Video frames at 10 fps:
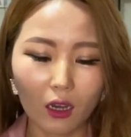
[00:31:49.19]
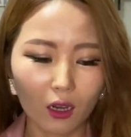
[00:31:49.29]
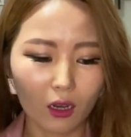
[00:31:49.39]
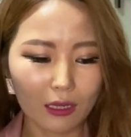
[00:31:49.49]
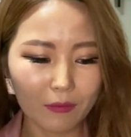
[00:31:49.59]

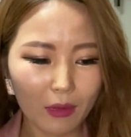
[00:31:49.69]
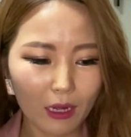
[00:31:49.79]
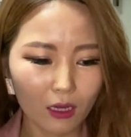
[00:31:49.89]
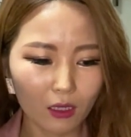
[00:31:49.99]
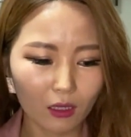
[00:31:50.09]
Uh, in
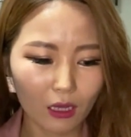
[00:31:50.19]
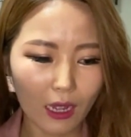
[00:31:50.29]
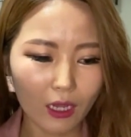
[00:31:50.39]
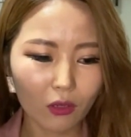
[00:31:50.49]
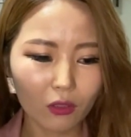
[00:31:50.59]
my
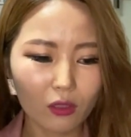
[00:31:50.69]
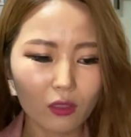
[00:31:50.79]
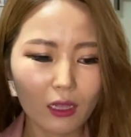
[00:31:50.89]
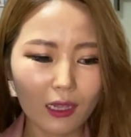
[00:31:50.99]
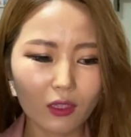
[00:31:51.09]
I heard
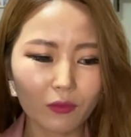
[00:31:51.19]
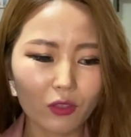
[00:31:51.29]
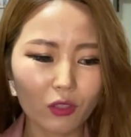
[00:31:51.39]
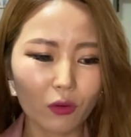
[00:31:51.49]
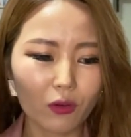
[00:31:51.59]
lots of
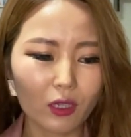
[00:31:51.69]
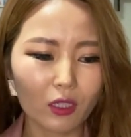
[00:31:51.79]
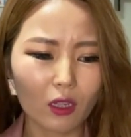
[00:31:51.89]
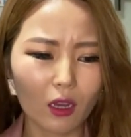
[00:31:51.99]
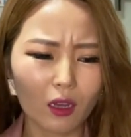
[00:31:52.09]

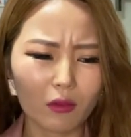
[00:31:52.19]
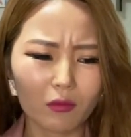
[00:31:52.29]
stories uh,